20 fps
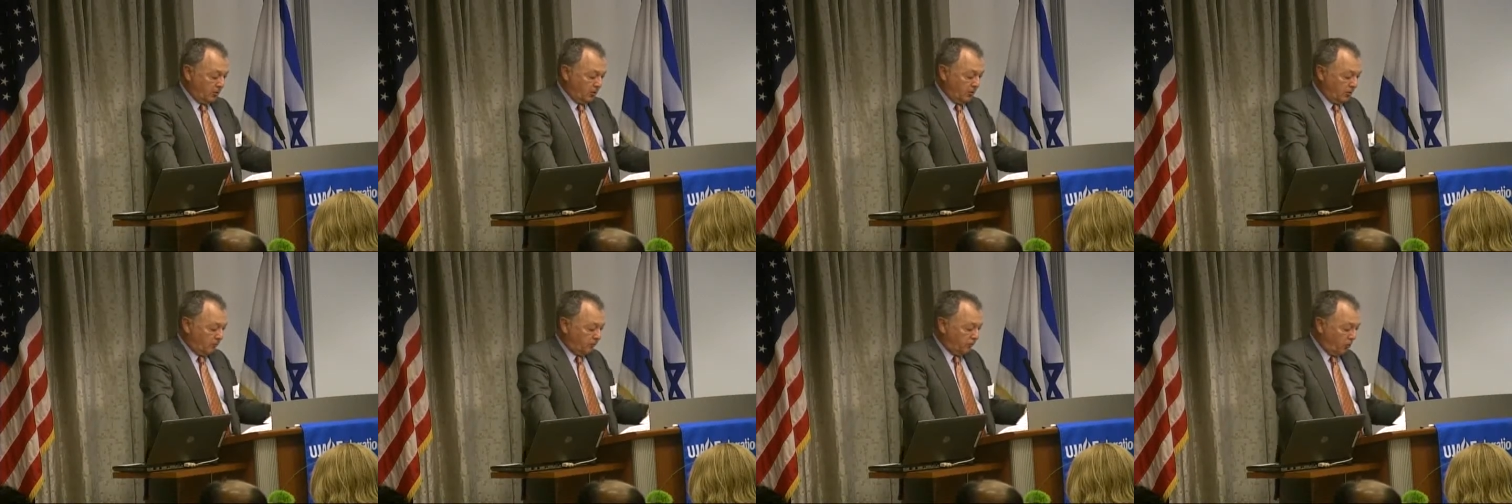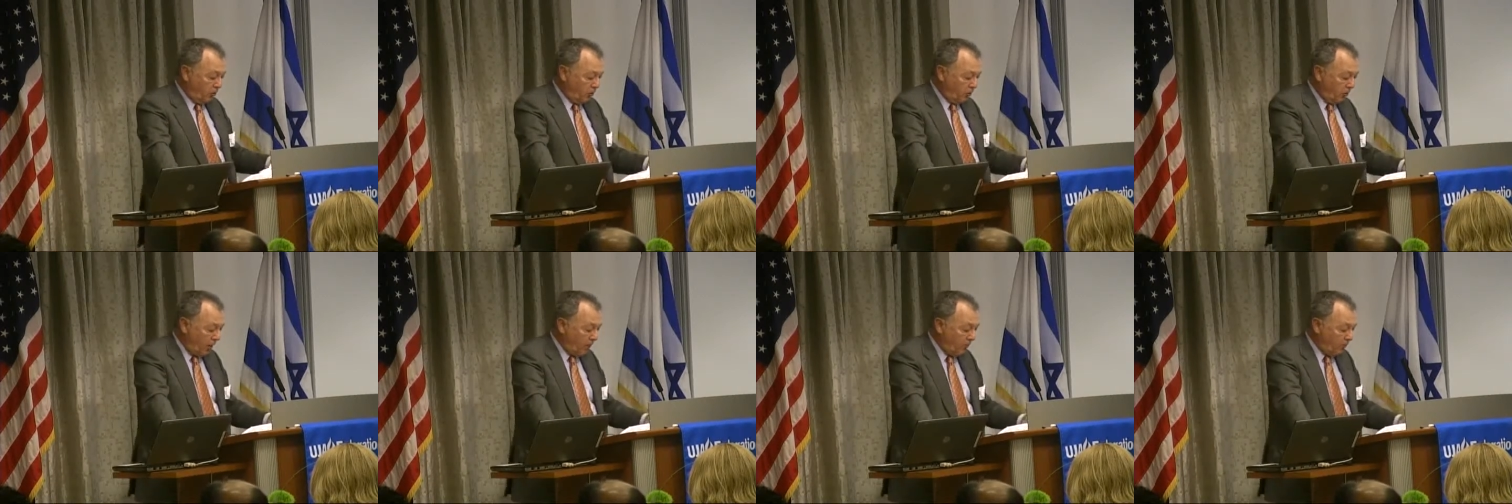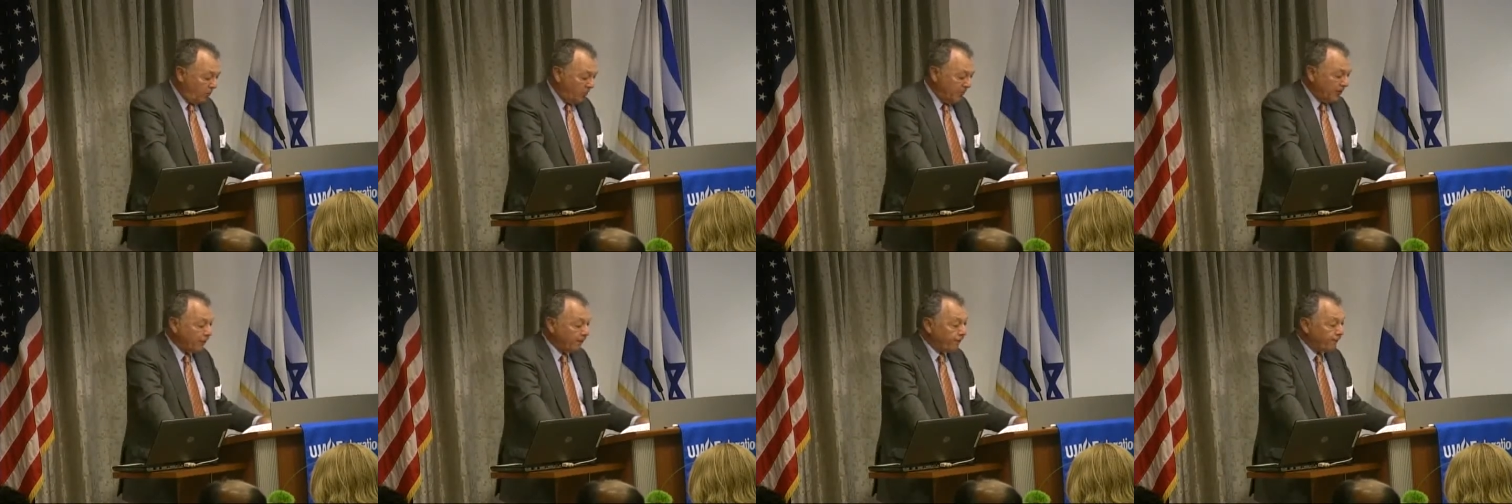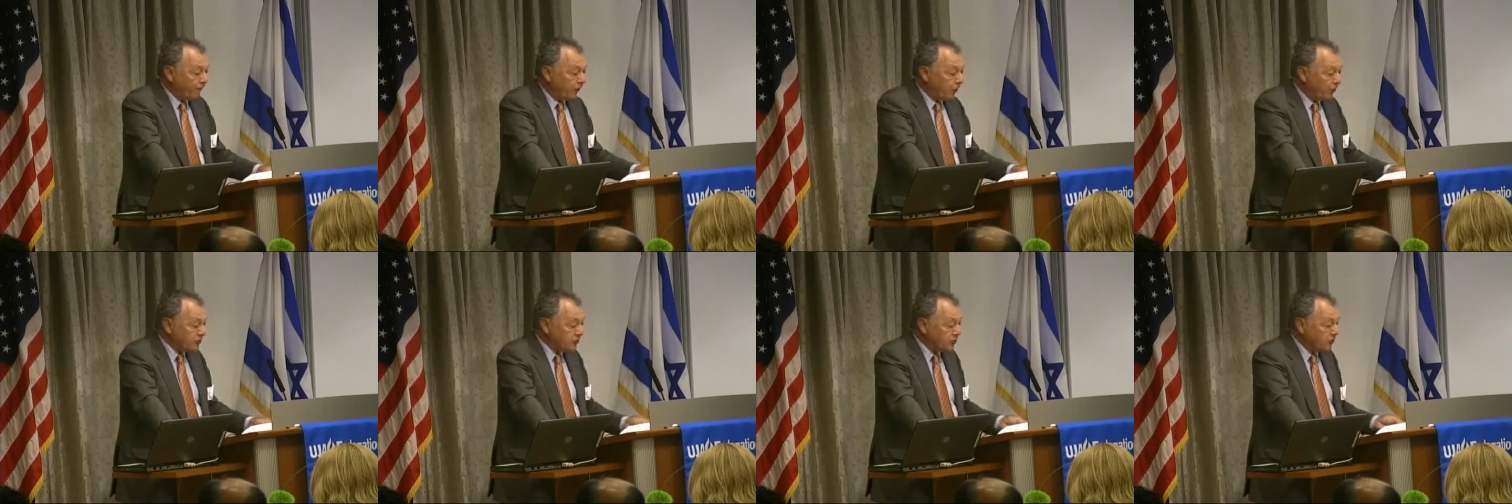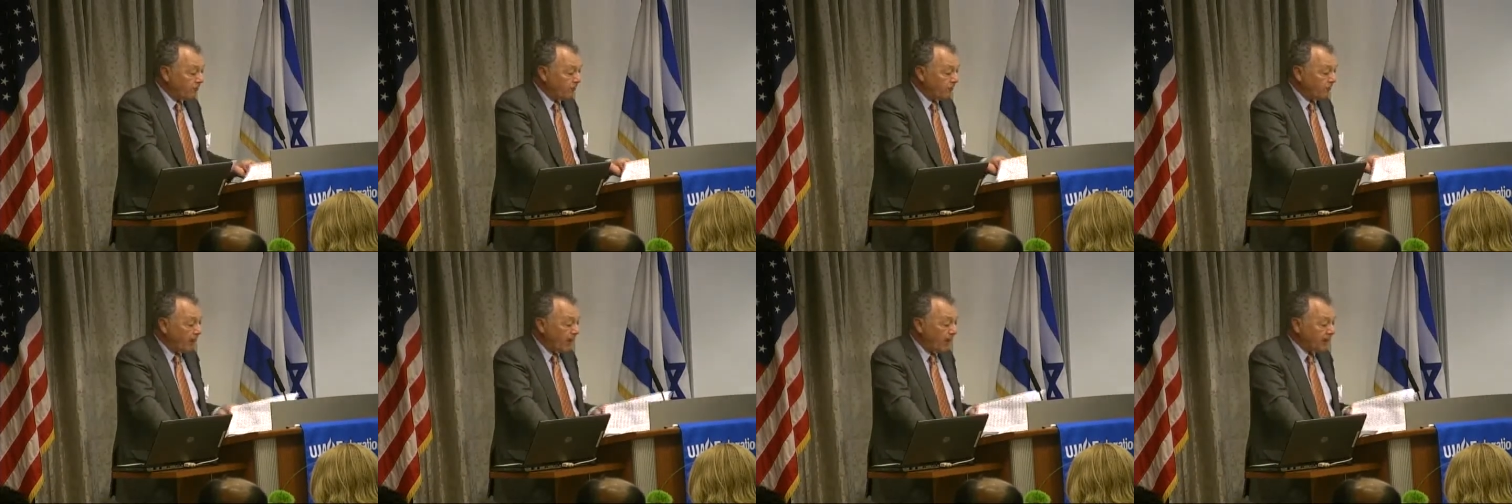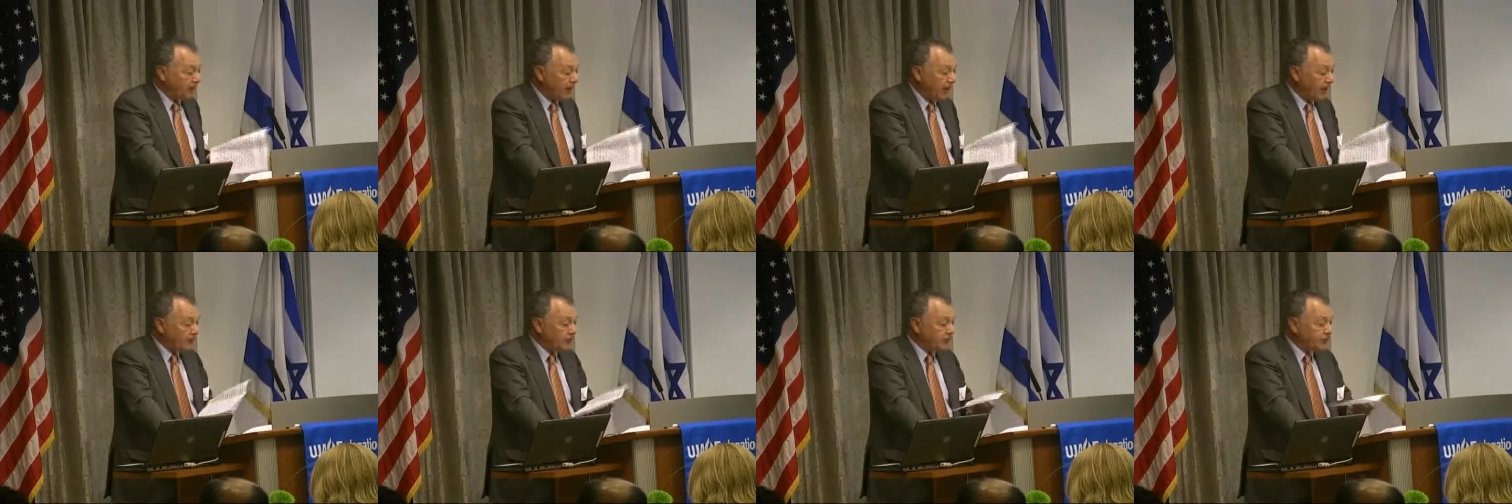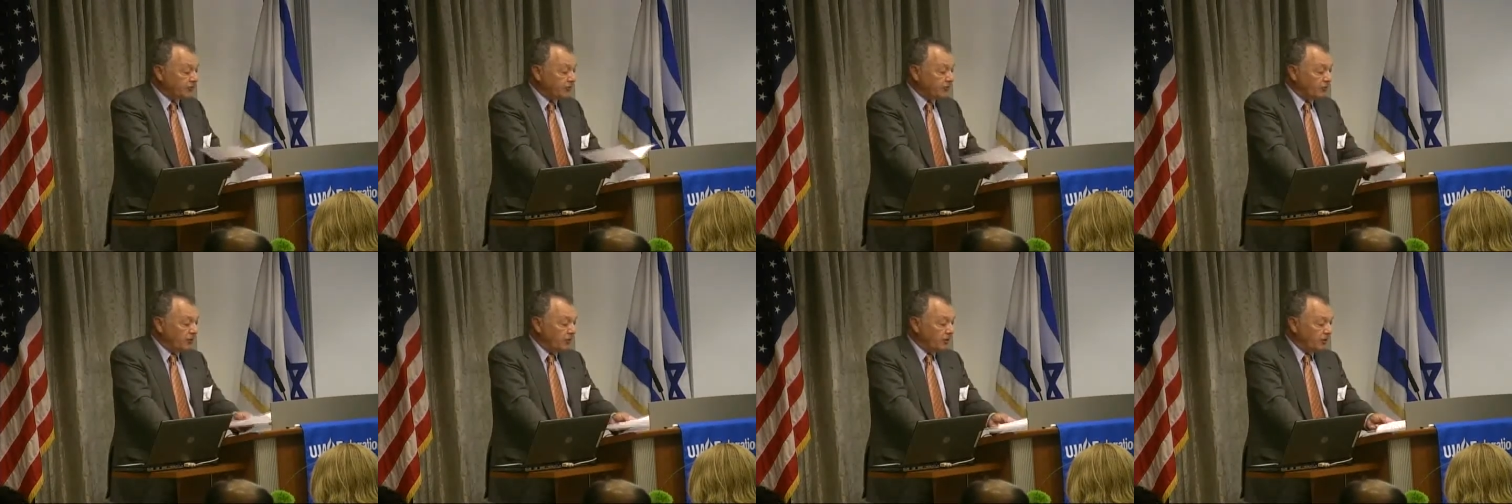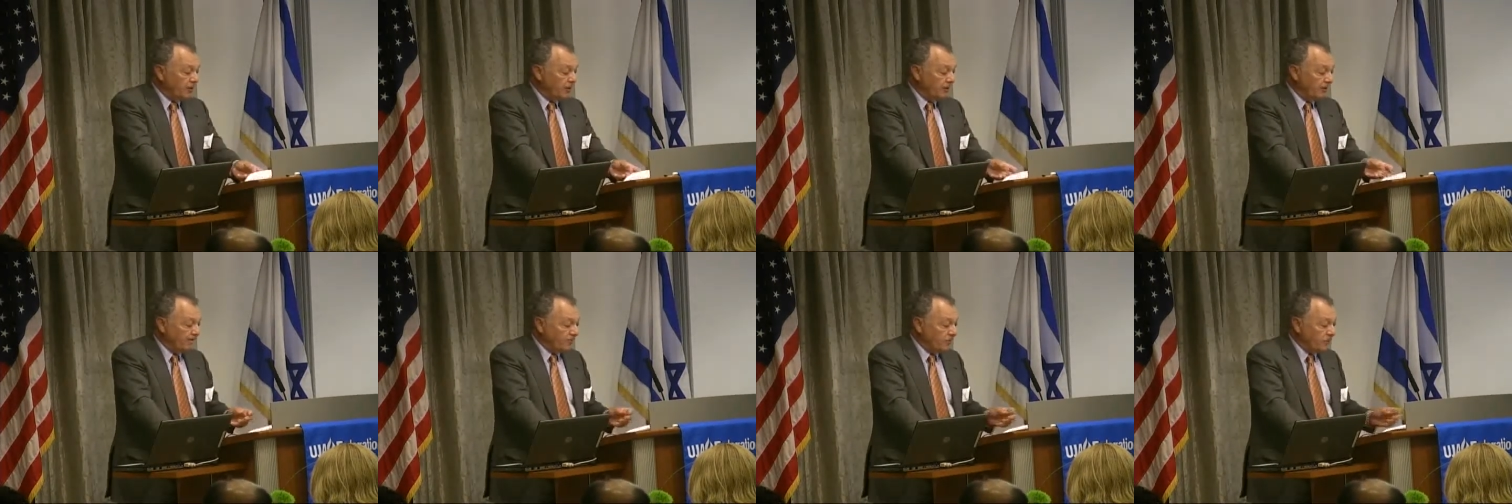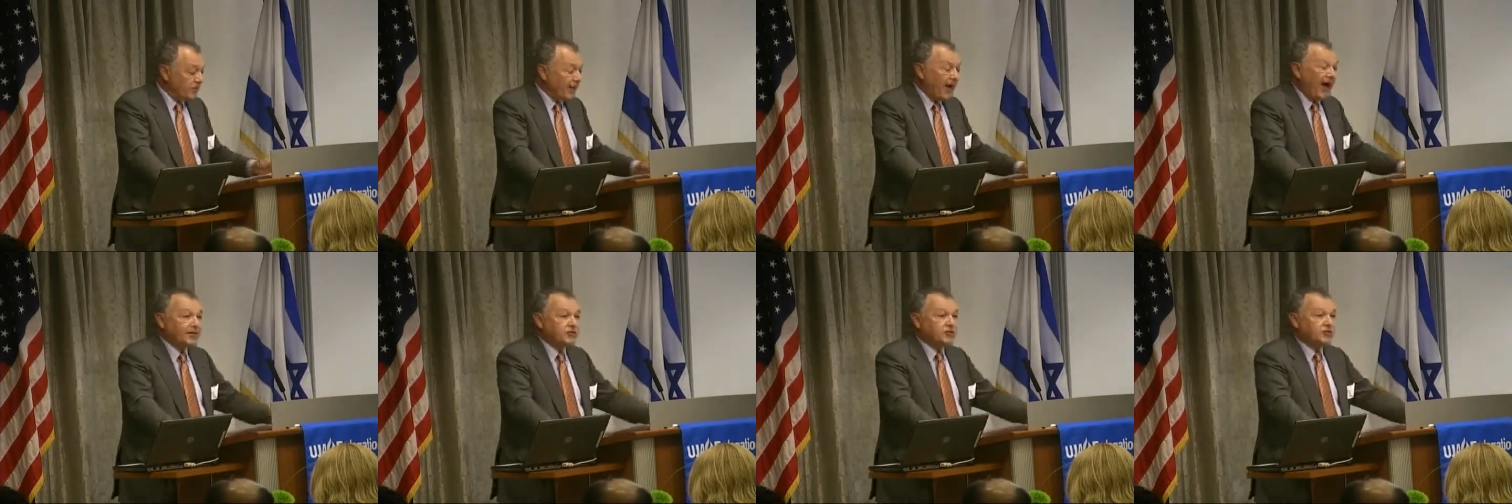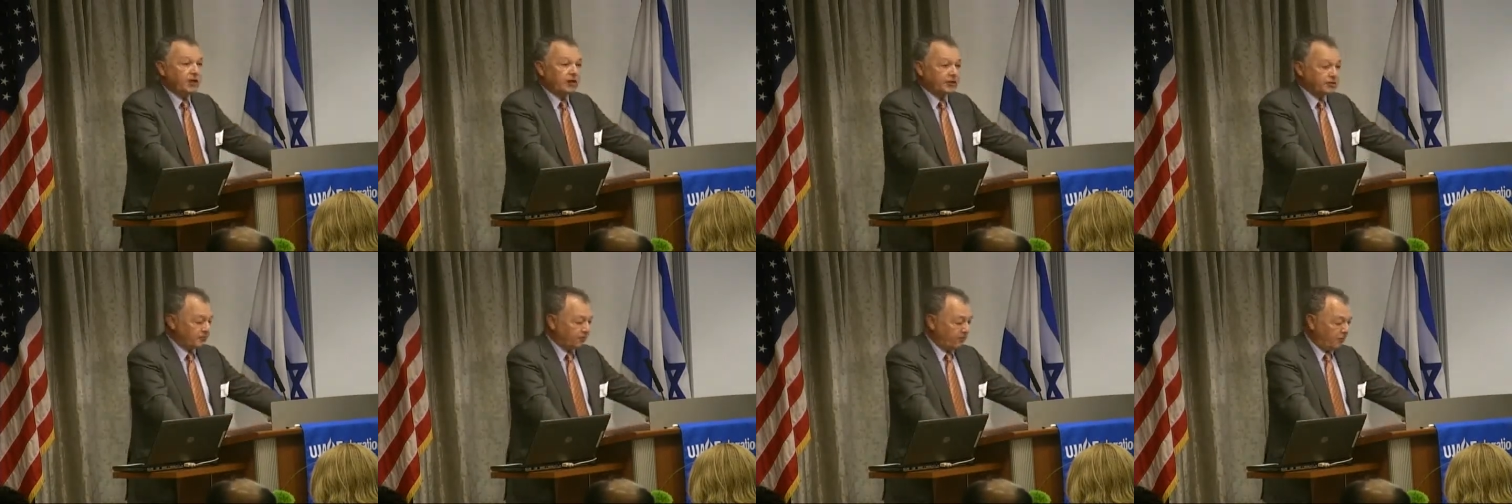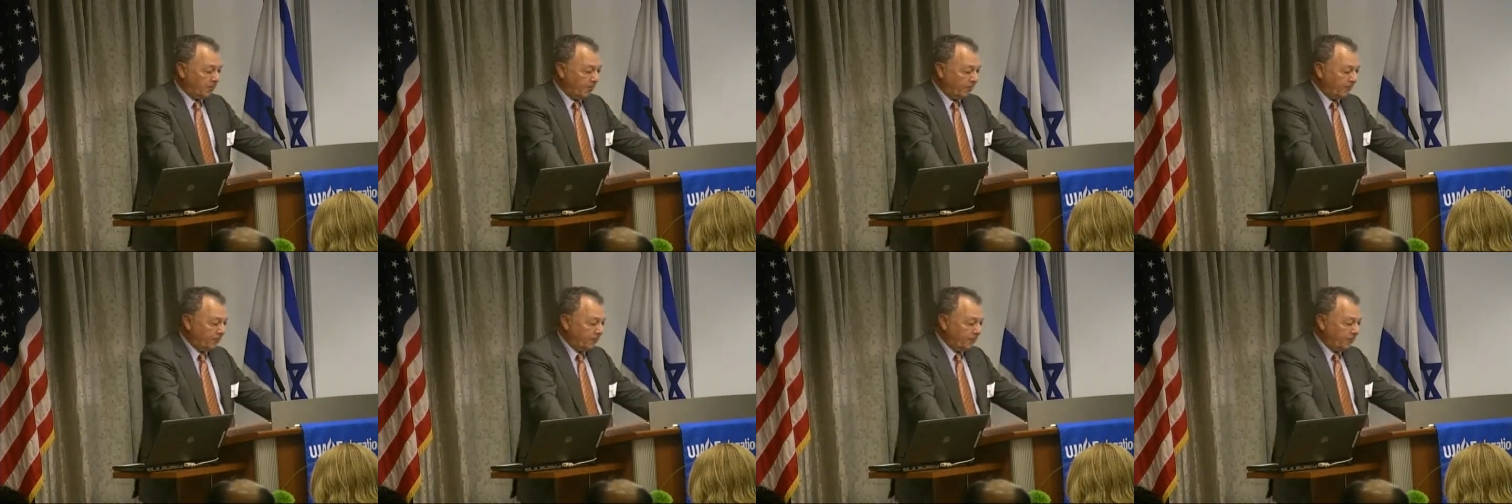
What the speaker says: The program will be the first to provide counsel not just from a